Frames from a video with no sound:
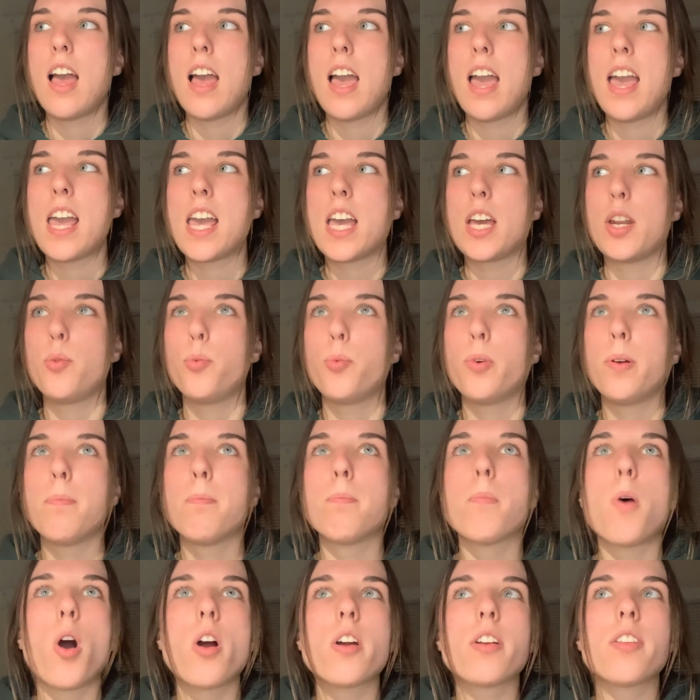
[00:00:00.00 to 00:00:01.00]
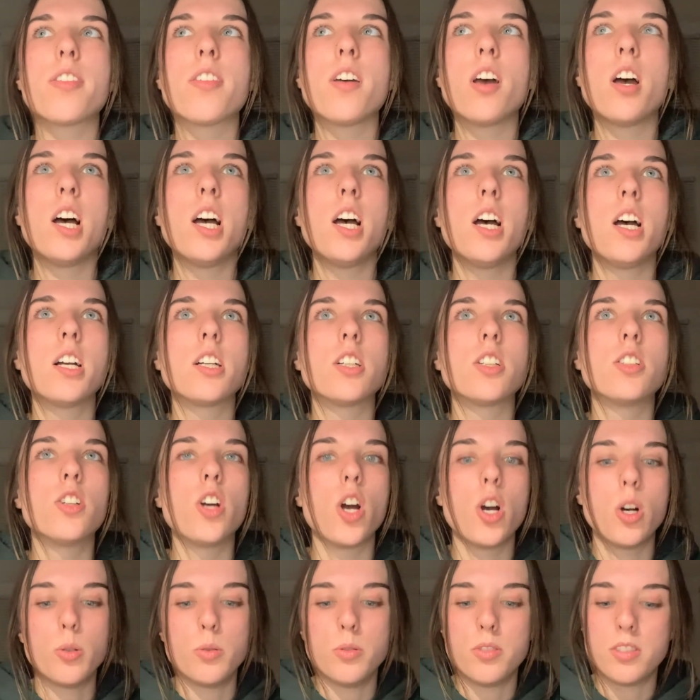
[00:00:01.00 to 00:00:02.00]
And when Martha
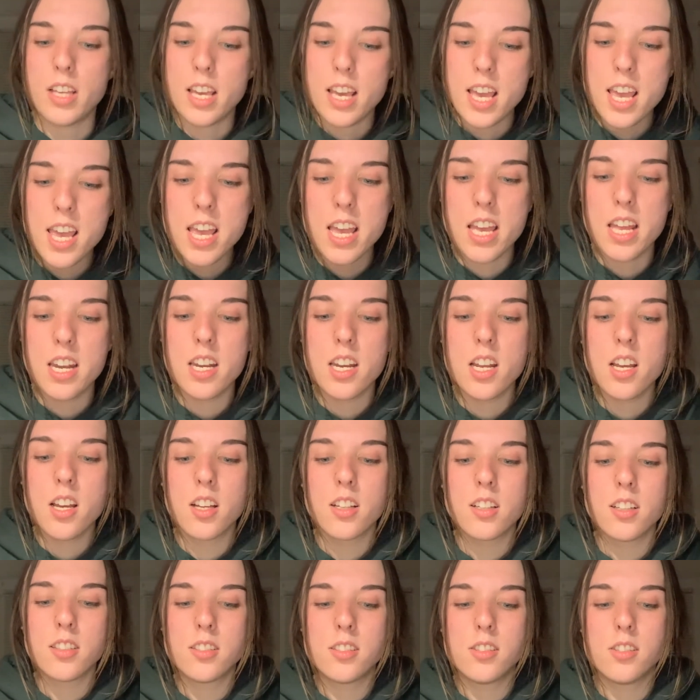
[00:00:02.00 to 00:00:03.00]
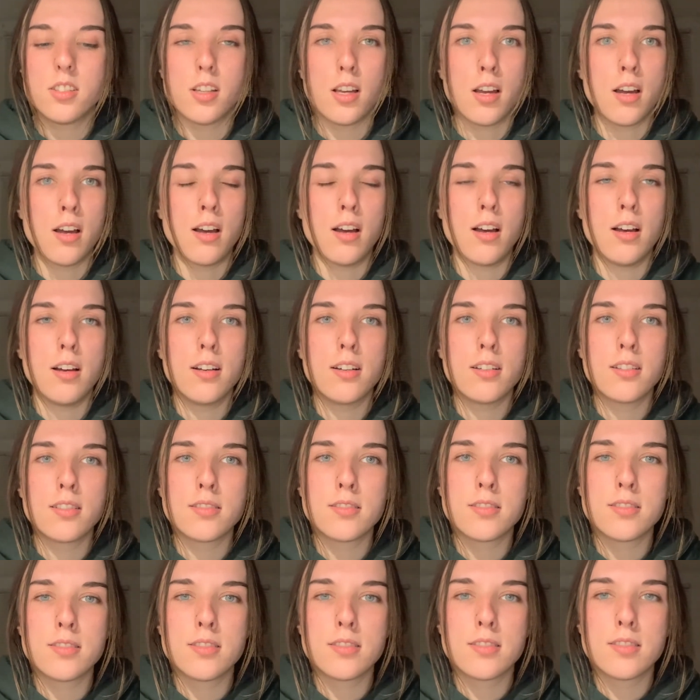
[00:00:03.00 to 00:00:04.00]
goes in to
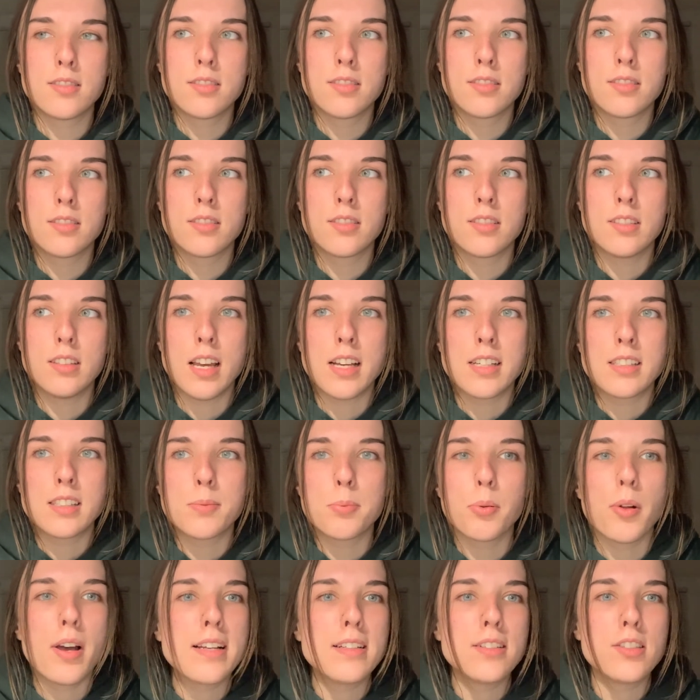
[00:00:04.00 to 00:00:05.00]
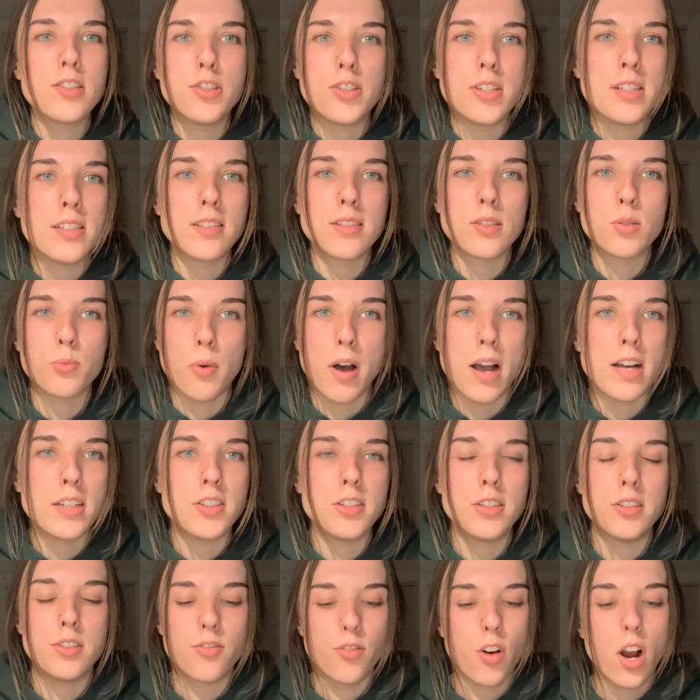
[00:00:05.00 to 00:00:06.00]
explain to Jesus why
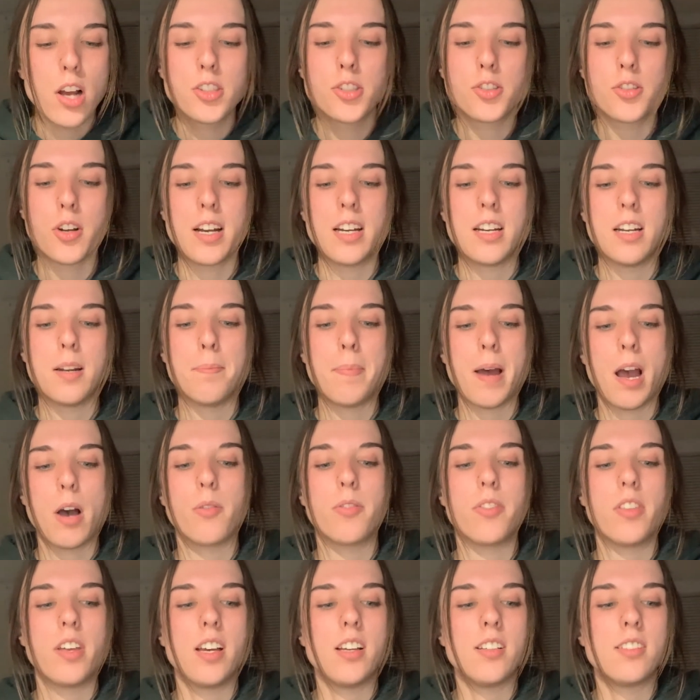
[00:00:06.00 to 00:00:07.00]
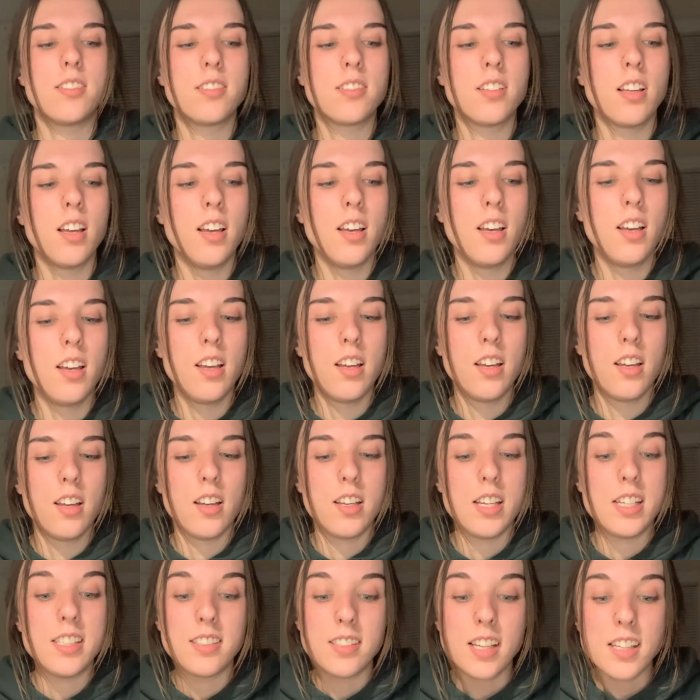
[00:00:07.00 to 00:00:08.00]
she's frustrated about this,
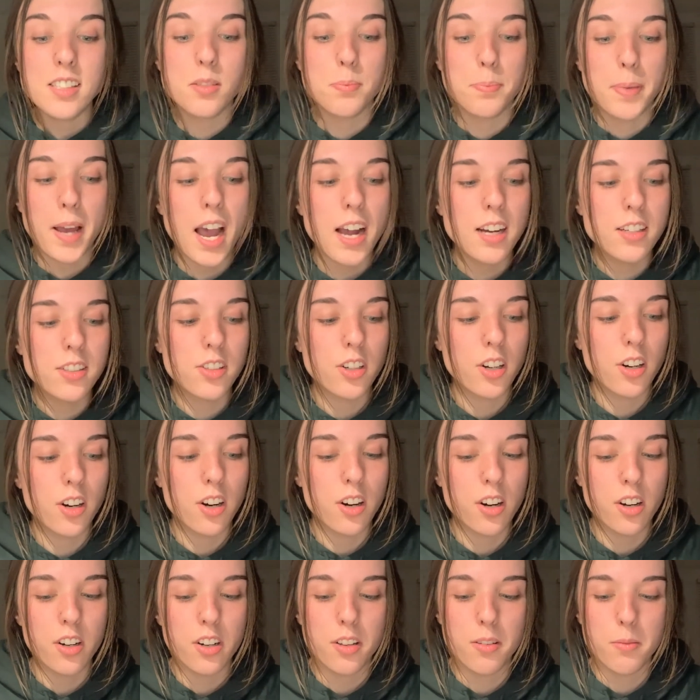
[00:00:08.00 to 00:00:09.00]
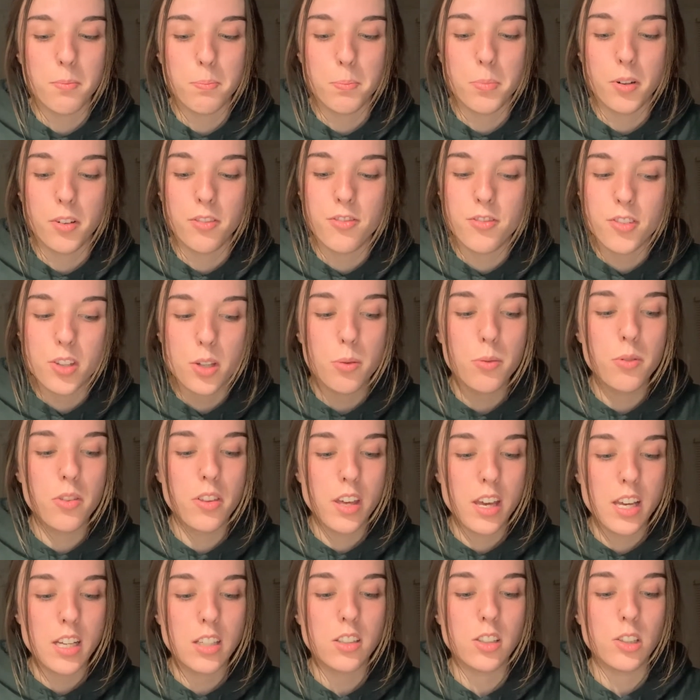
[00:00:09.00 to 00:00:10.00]
he says back to her, But few
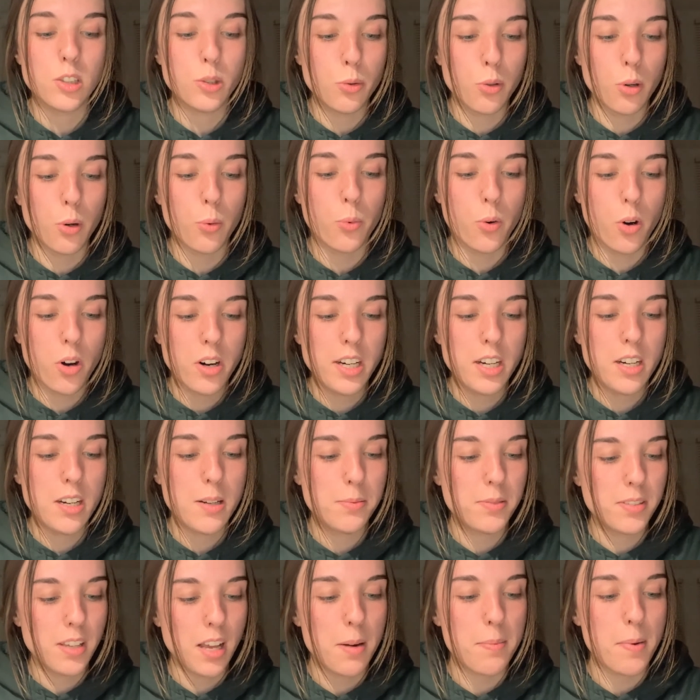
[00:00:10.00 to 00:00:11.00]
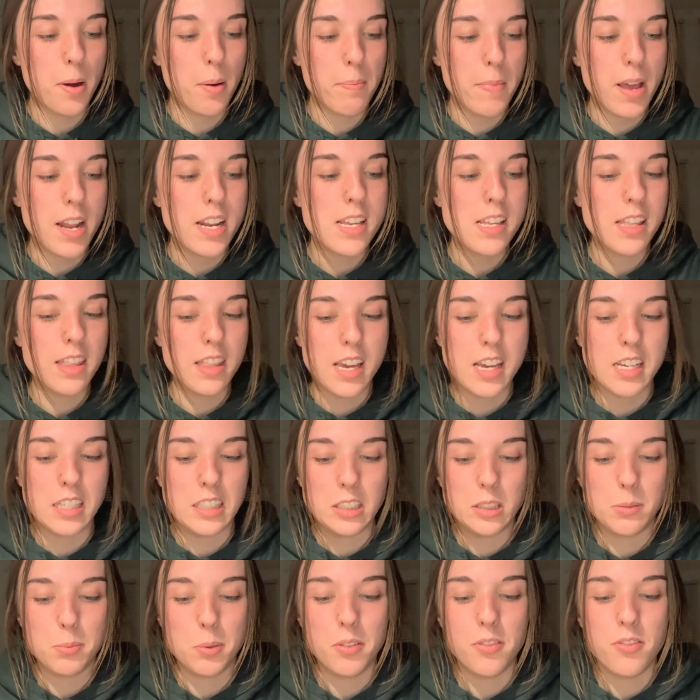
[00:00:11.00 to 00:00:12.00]
things, you are worried and upset about many
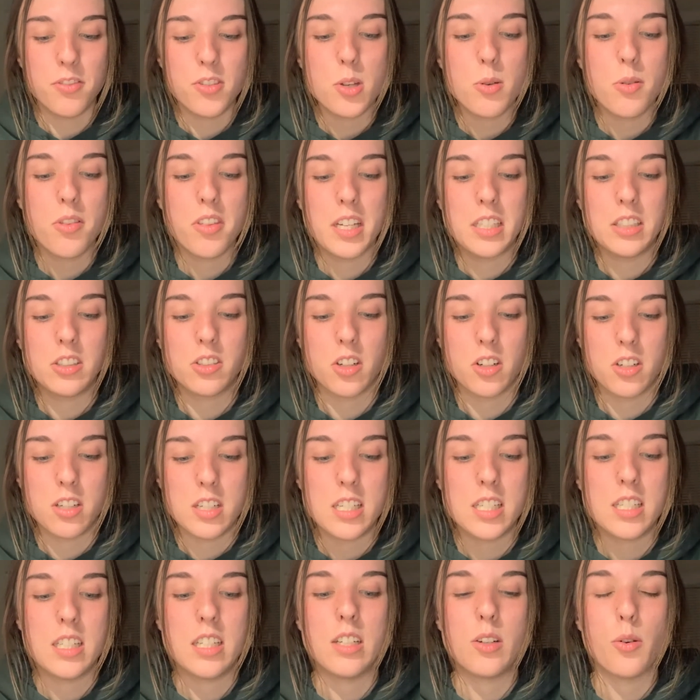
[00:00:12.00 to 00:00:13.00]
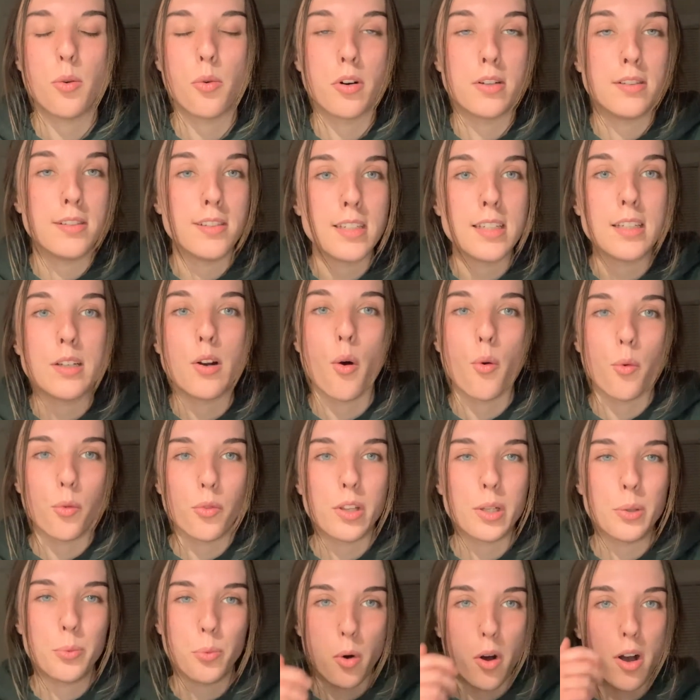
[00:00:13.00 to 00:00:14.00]
things, but few things are needed, or indeed
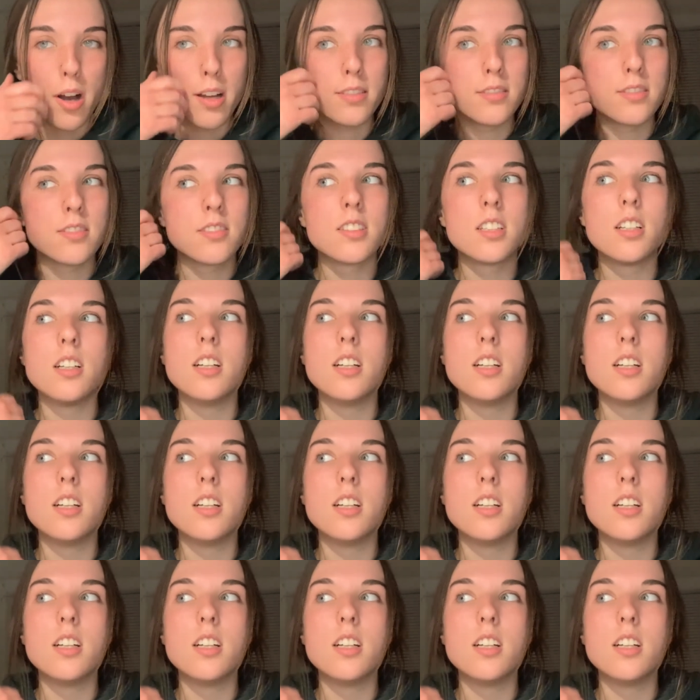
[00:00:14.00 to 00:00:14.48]
only one.